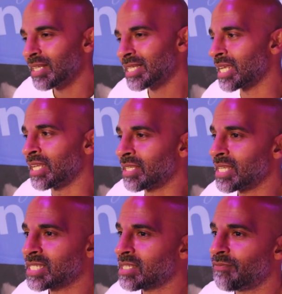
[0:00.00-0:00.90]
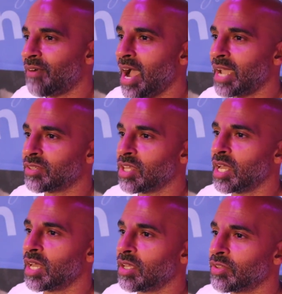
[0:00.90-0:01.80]
listen, this is a fight
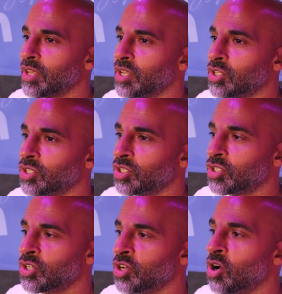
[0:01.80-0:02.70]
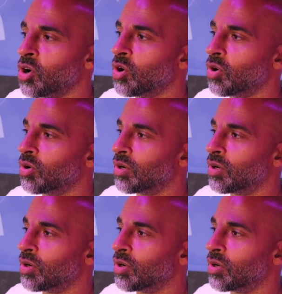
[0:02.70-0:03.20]
that you know